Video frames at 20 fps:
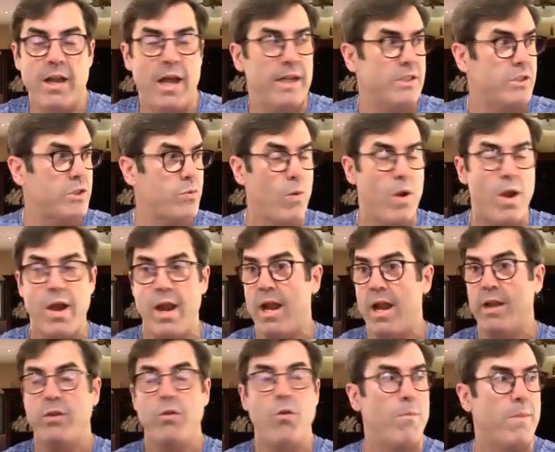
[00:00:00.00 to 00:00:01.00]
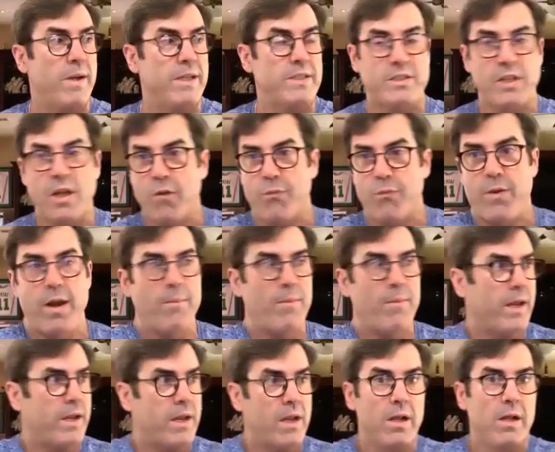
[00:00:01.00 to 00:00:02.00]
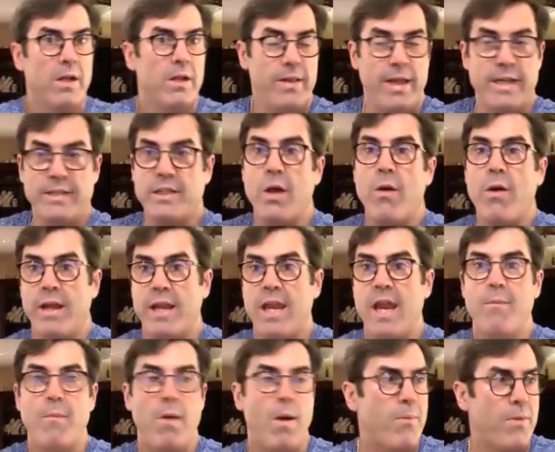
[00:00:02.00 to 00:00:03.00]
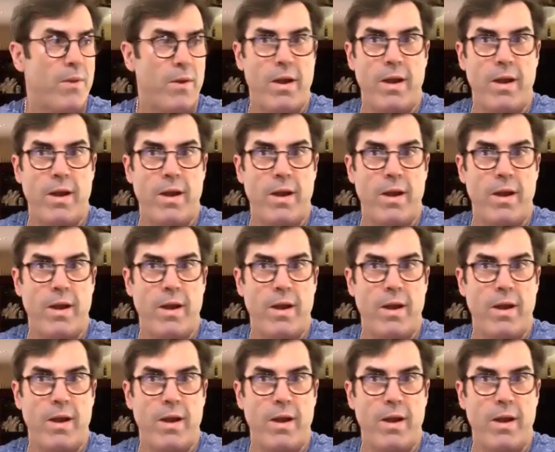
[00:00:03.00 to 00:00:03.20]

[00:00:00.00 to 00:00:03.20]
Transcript: I swear, and I do it myself, and I'm like, that's how I came up with it.